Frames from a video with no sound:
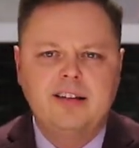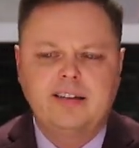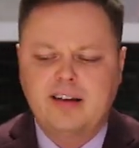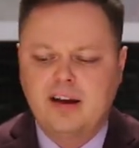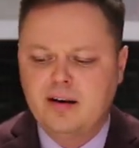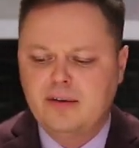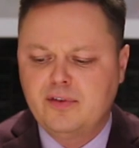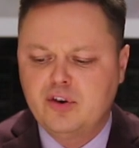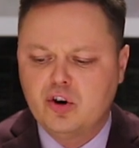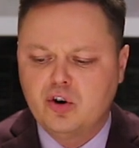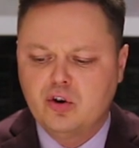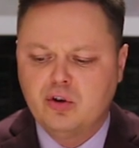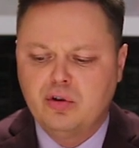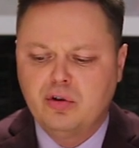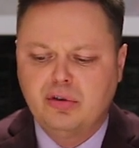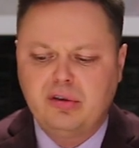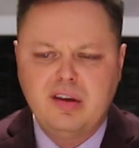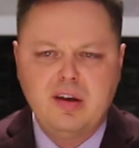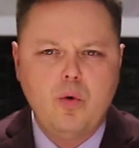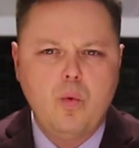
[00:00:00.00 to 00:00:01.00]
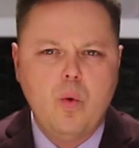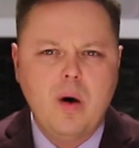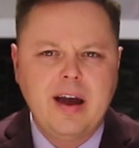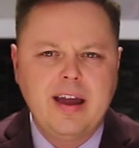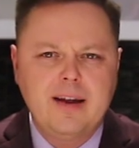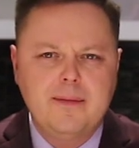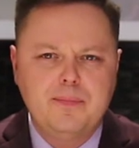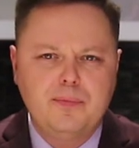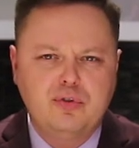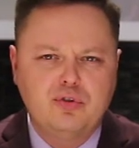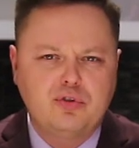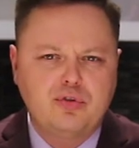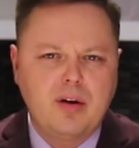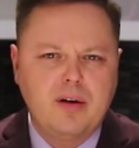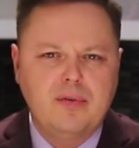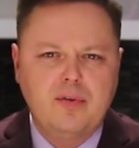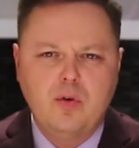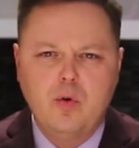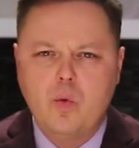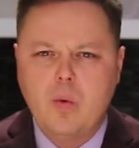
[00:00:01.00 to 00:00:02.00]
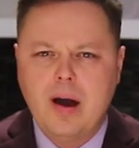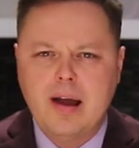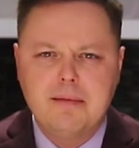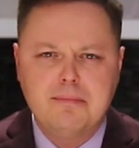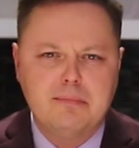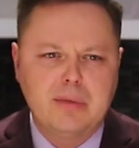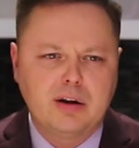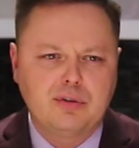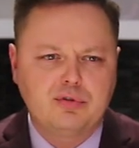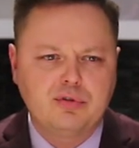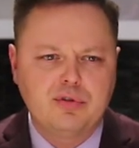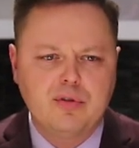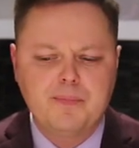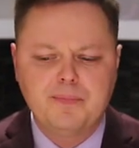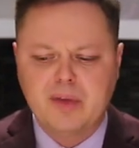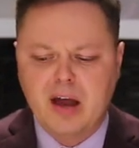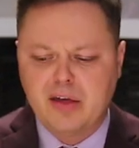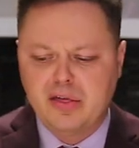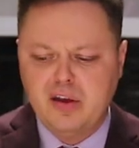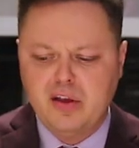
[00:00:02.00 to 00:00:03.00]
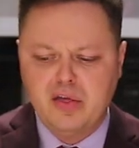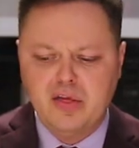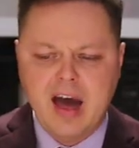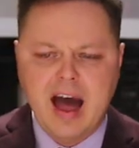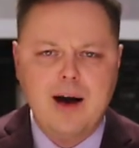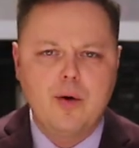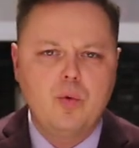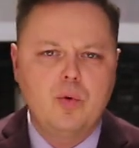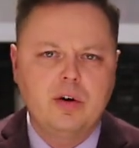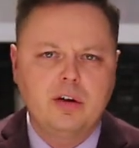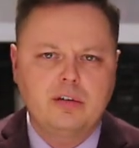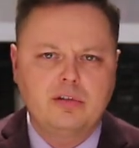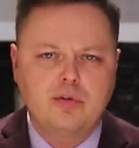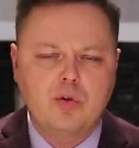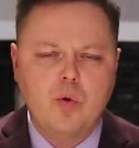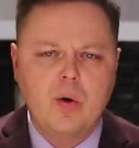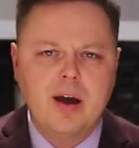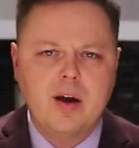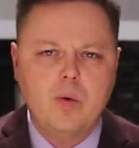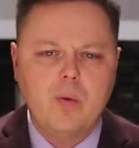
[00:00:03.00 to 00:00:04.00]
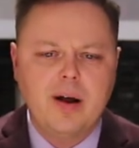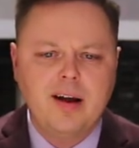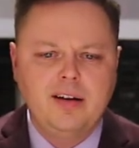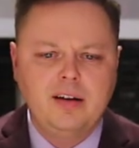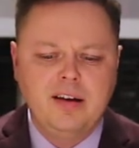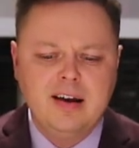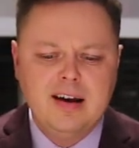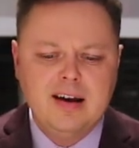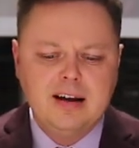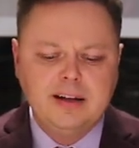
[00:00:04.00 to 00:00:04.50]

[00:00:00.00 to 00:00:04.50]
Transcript: It's kind of an earthy white truffle white mushroom. I think that works quite well.